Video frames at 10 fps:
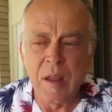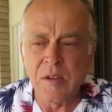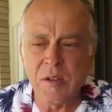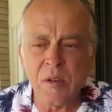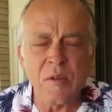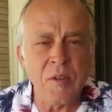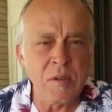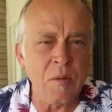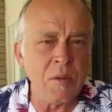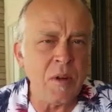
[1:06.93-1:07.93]
So the
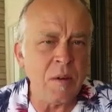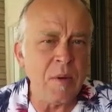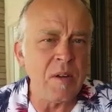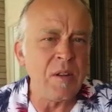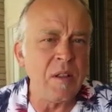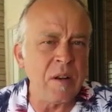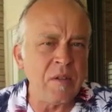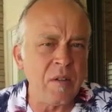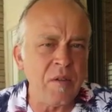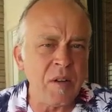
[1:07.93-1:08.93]
first one we'll talk about is
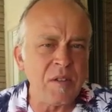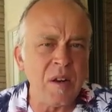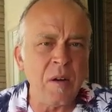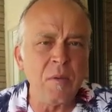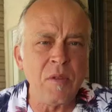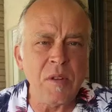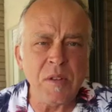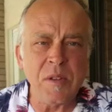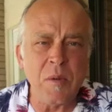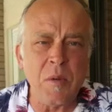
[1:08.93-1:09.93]
electric fields. Now this
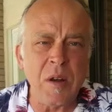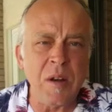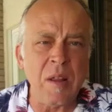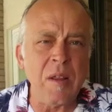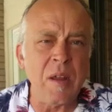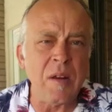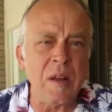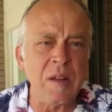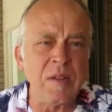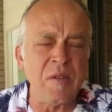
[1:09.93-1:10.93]
is the one that
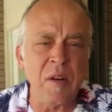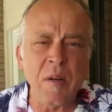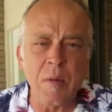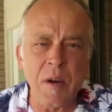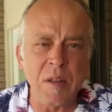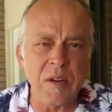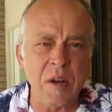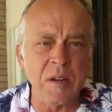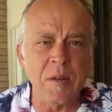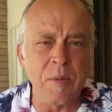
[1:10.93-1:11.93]
is very rarely
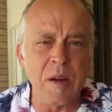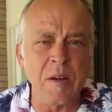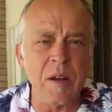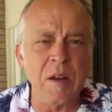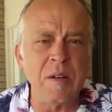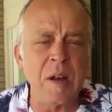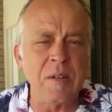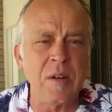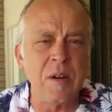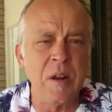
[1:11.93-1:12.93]
talked about.
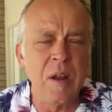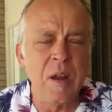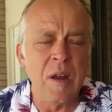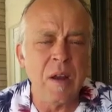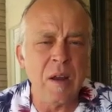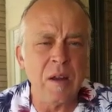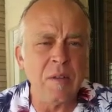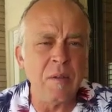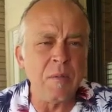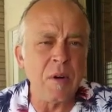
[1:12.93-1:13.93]
Dr.
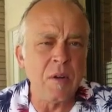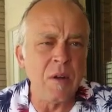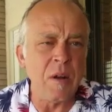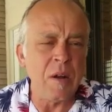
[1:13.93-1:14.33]
Martin